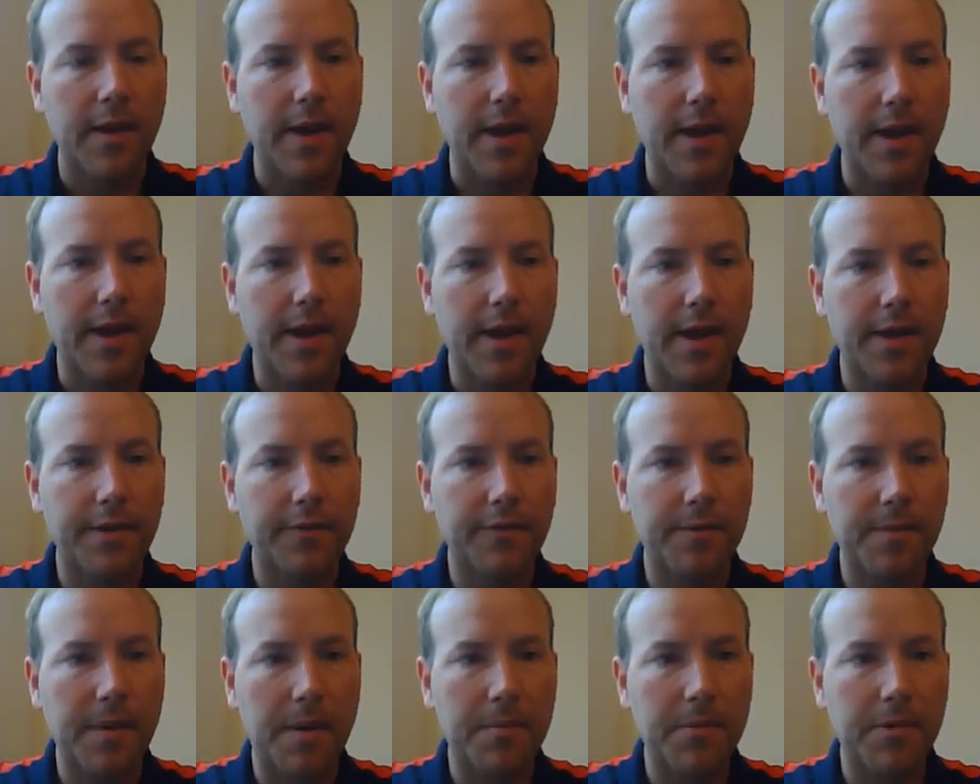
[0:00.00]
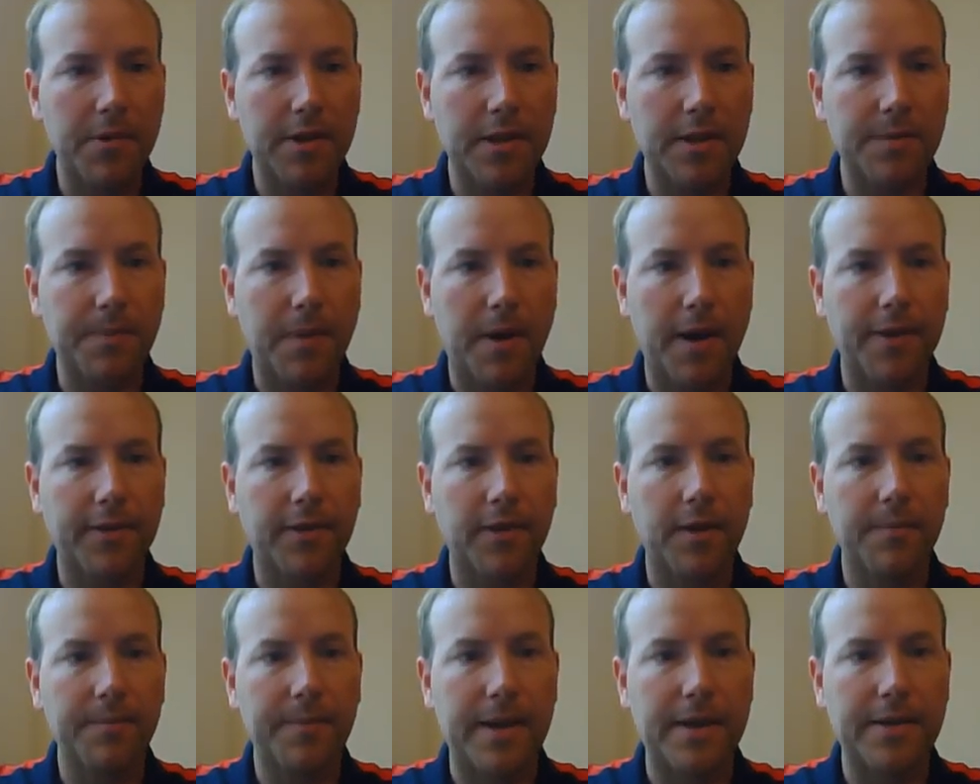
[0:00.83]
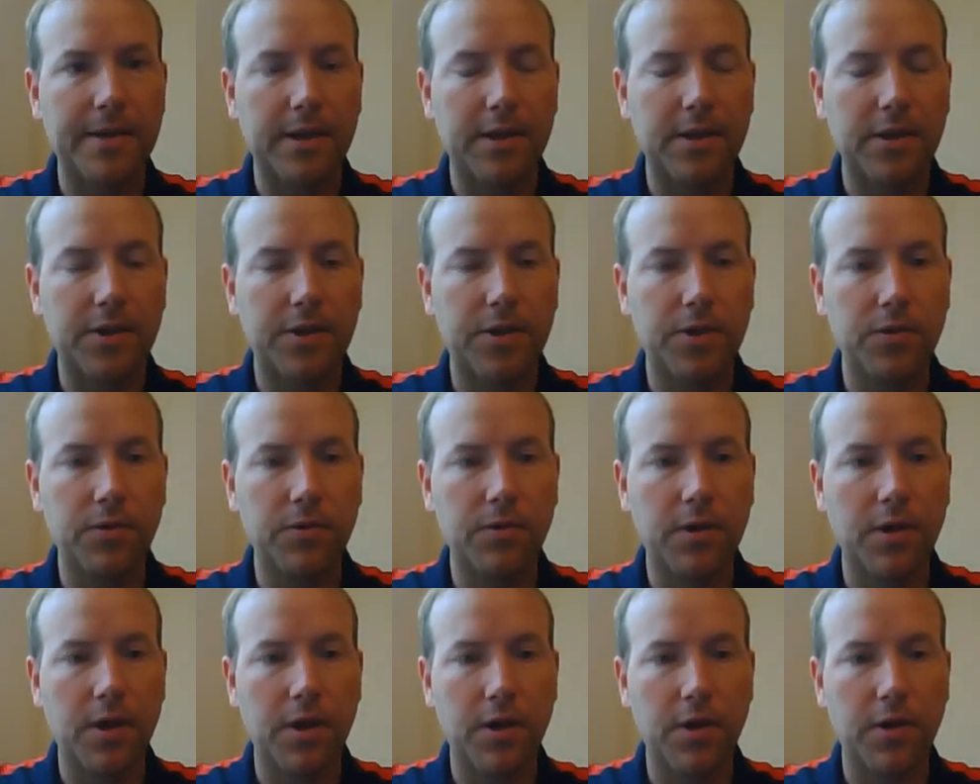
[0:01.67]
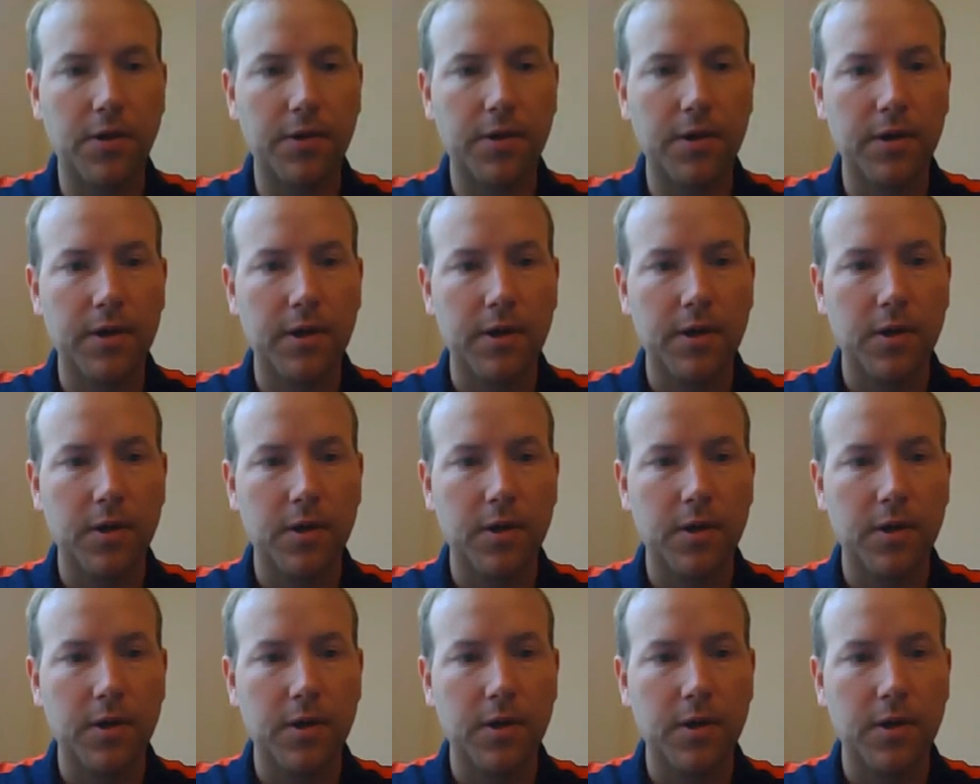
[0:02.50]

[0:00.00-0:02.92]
And remember this Python Basics 2 code.